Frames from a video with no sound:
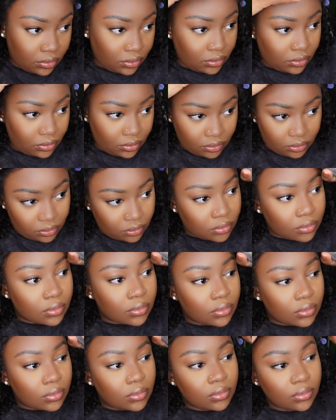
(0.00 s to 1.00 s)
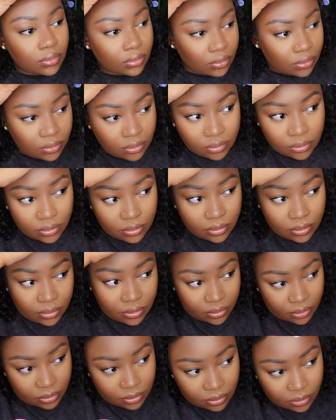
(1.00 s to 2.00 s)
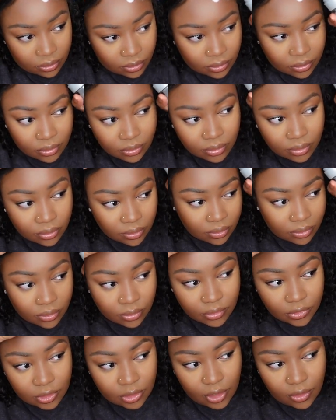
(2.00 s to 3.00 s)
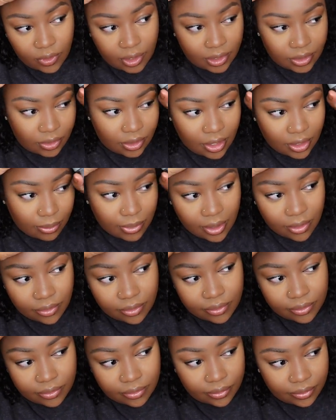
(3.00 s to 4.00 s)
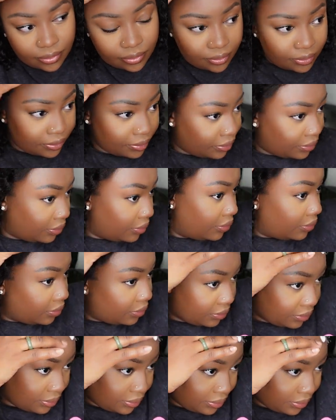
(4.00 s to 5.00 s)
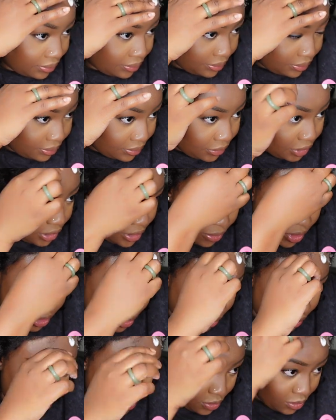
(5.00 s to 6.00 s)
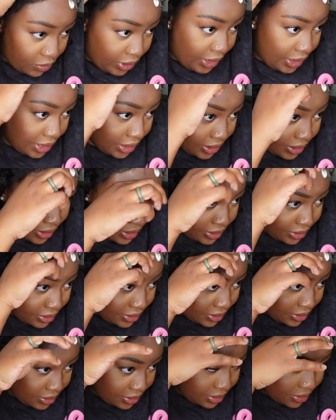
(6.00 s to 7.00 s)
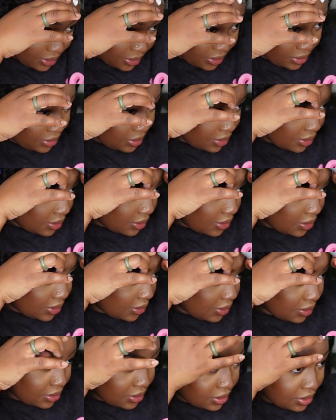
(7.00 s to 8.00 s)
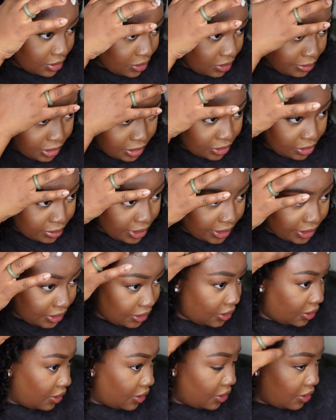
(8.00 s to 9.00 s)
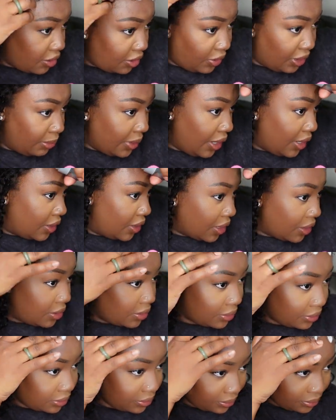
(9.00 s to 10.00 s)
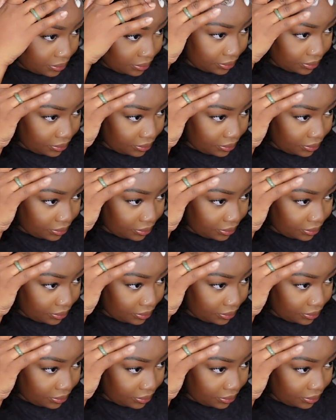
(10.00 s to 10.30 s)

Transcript: already are familiar with Amazon. Here I am. I'm going to do a wig like trick that a lot of people use with like synthetic and affordable lace wigs. I'm going to show you that you can also